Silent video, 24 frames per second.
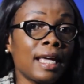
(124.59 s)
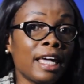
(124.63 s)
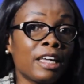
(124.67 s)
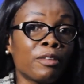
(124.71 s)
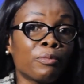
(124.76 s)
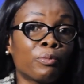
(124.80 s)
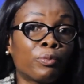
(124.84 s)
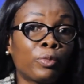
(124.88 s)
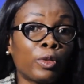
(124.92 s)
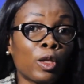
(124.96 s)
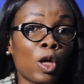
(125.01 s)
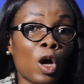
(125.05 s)

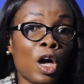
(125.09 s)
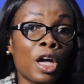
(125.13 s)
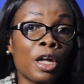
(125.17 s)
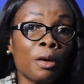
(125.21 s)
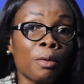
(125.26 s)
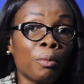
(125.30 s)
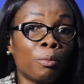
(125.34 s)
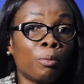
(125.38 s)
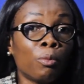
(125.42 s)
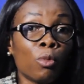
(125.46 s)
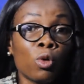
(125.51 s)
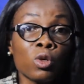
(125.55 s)

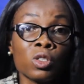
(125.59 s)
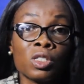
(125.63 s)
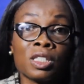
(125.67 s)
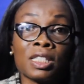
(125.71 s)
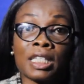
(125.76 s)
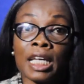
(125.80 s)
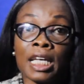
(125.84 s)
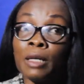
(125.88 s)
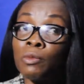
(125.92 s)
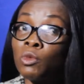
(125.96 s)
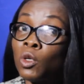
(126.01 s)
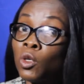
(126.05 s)
employ most
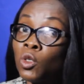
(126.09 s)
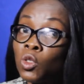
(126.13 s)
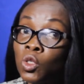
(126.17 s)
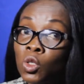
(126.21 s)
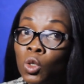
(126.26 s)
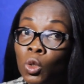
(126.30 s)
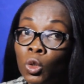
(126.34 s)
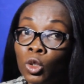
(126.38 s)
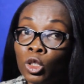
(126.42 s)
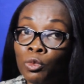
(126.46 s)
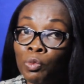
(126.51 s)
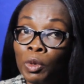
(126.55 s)
times on
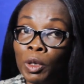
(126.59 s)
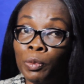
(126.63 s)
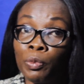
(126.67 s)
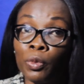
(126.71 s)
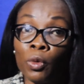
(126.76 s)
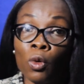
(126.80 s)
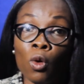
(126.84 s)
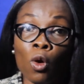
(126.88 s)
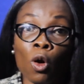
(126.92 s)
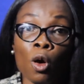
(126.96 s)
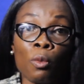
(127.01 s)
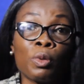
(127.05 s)
school people